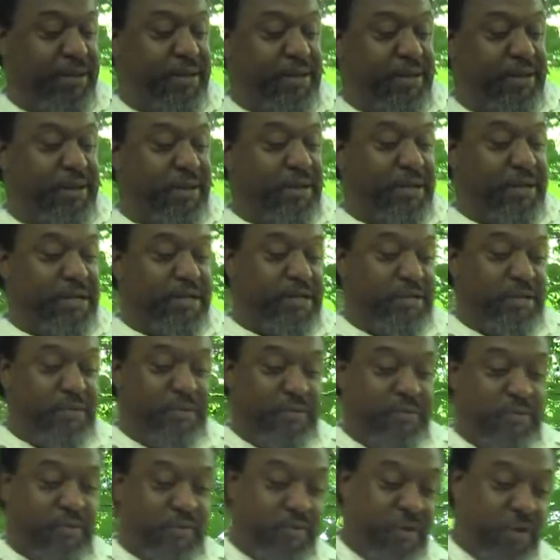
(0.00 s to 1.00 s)
Because
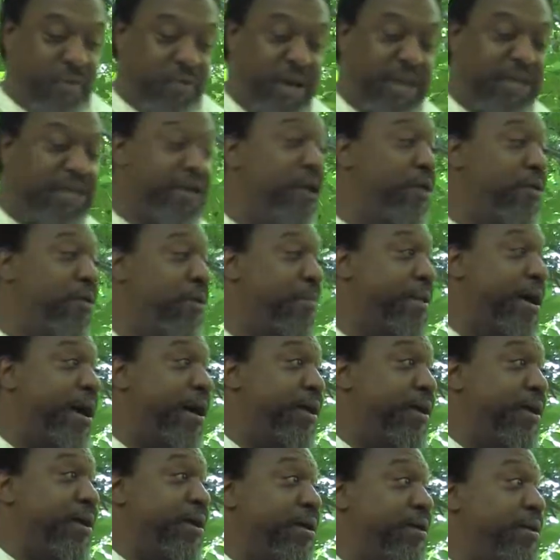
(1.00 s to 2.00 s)
what we talking
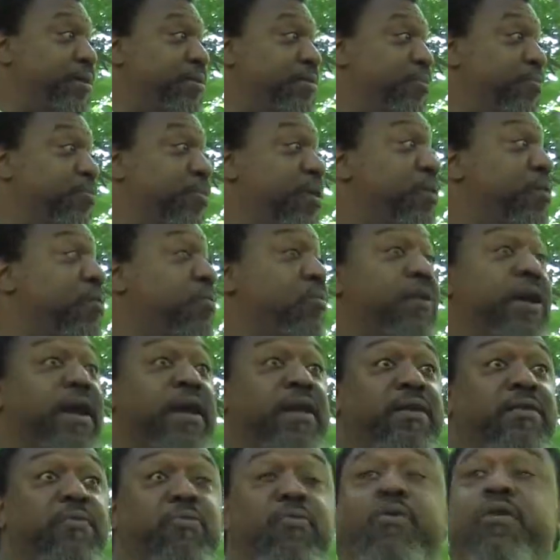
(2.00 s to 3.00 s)
about is, we gonna
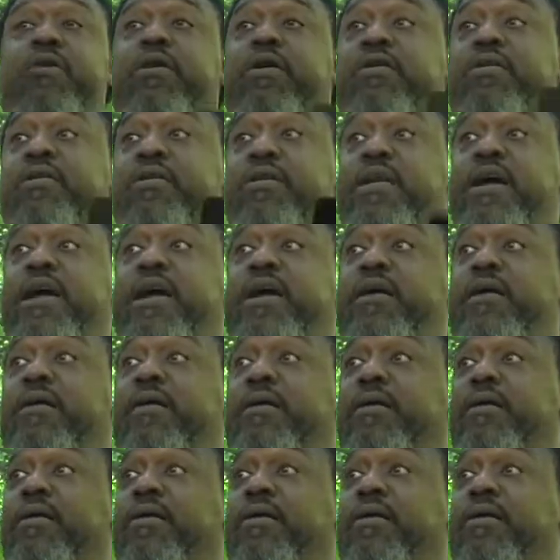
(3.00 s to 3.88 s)
wade in the water tonight.